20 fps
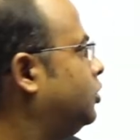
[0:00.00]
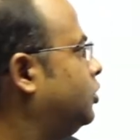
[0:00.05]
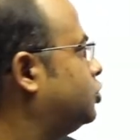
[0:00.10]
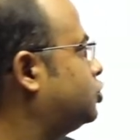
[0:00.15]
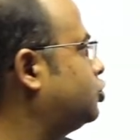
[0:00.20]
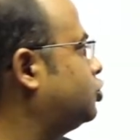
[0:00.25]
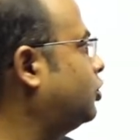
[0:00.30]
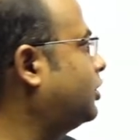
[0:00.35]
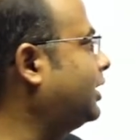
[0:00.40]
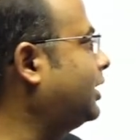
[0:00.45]

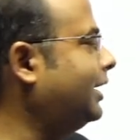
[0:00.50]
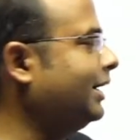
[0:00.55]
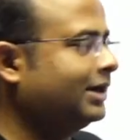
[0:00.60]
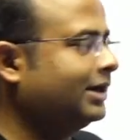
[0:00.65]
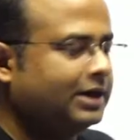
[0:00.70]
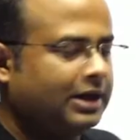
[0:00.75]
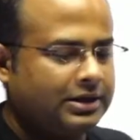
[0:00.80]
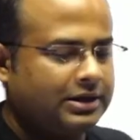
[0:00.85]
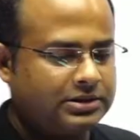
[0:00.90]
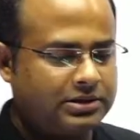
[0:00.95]
So
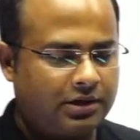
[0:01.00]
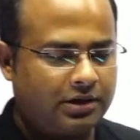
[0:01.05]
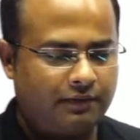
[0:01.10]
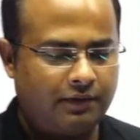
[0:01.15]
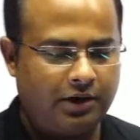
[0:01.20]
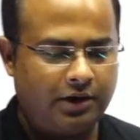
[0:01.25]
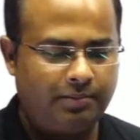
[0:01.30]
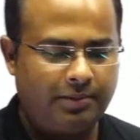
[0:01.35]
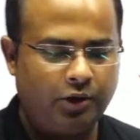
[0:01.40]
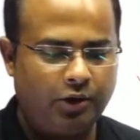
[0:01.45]
correct answer
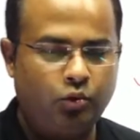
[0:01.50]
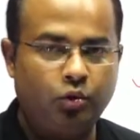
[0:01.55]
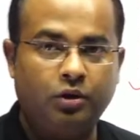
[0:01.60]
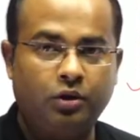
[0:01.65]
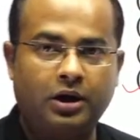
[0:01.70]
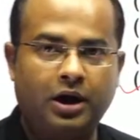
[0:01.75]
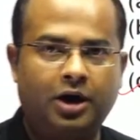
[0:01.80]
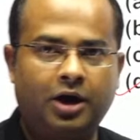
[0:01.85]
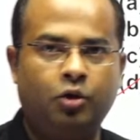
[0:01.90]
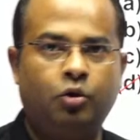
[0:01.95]
will be
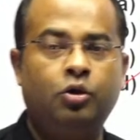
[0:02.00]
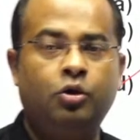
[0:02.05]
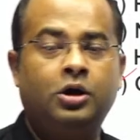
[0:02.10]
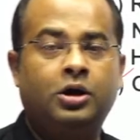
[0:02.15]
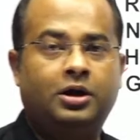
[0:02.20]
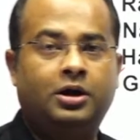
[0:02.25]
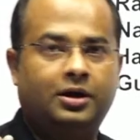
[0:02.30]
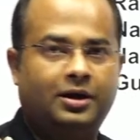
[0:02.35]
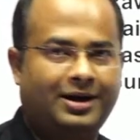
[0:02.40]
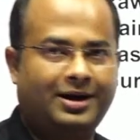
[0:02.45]
Gurgaon.
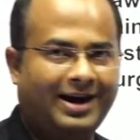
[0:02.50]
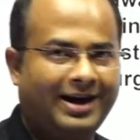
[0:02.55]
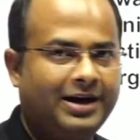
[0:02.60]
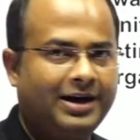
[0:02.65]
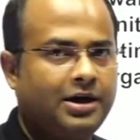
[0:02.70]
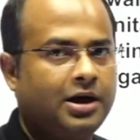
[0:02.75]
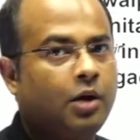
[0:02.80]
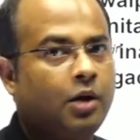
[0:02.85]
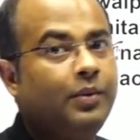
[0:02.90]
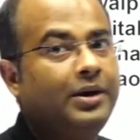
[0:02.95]
Right
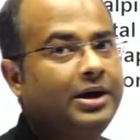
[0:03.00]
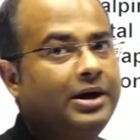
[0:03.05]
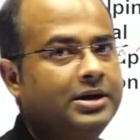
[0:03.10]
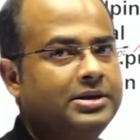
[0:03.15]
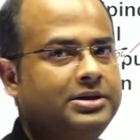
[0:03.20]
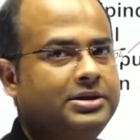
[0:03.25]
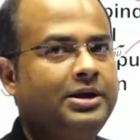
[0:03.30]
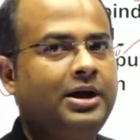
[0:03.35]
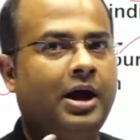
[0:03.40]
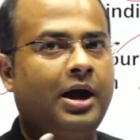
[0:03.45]
now it
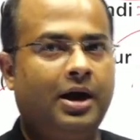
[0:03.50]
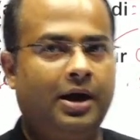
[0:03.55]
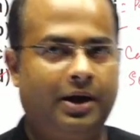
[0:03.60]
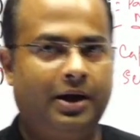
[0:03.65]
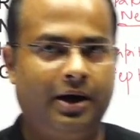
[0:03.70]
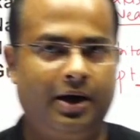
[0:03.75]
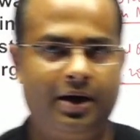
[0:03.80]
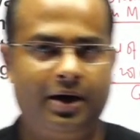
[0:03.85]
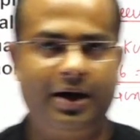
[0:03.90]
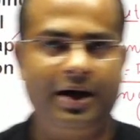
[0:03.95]
is in
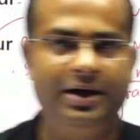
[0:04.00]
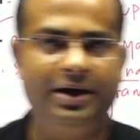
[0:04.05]
Haryana.